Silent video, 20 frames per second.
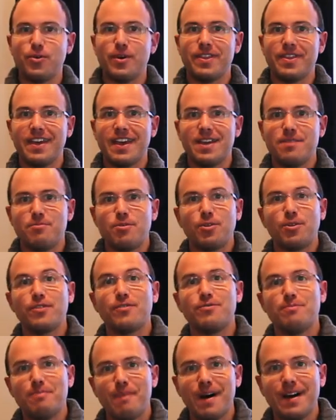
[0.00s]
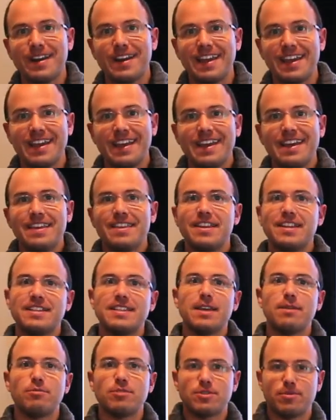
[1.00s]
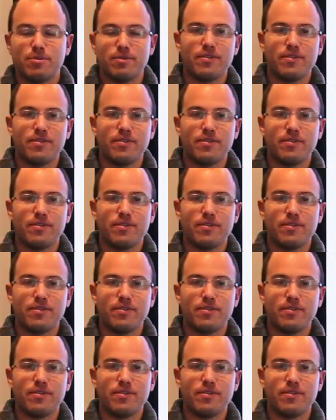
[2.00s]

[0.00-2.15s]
with a pool of money that is able to